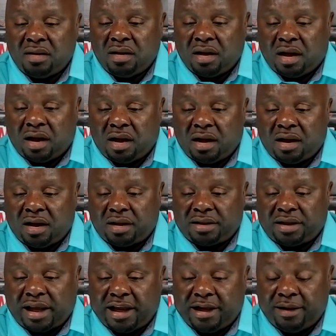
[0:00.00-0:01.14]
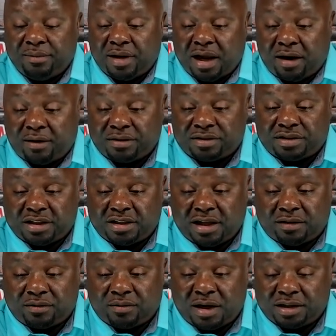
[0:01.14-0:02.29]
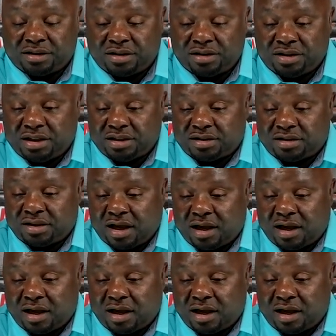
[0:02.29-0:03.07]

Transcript: Uh, Gabe Lauer said, I was watching just,